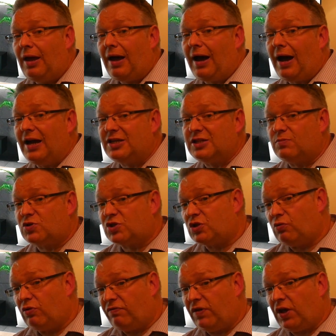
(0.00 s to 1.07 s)
items
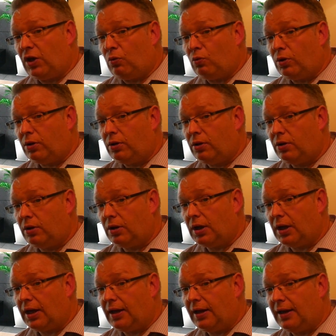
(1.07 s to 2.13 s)
to review,
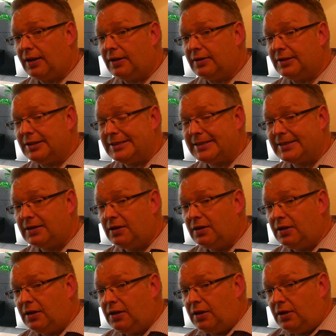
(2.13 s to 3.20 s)
and
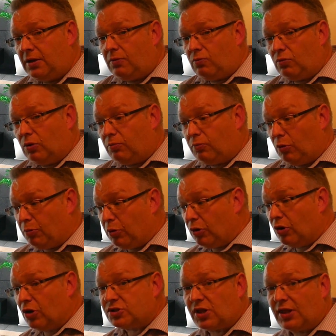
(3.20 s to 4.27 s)
we'll put
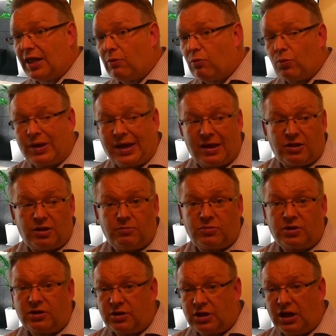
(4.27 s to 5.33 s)
those on there when we get them.
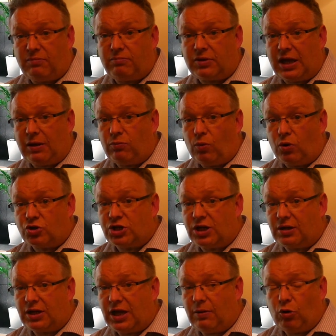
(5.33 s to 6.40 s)
Keep
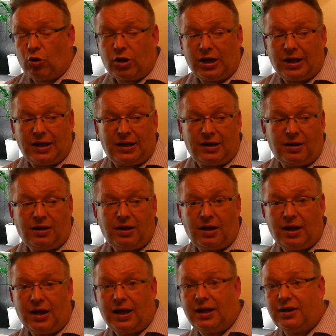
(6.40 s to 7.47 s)
watching, keep looking in,
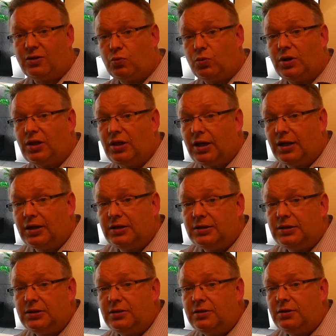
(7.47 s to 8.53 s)
and we'll
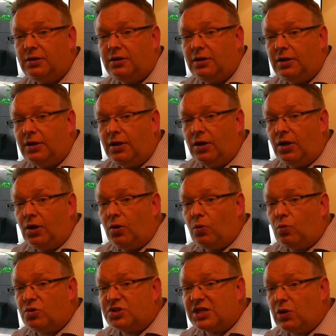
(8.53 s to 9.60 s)

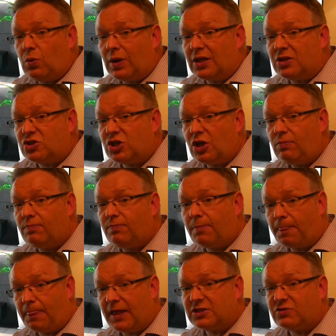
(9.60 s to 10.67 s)
see you again soon.
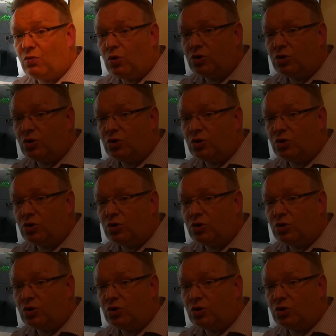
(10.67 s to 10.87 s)
Thanks for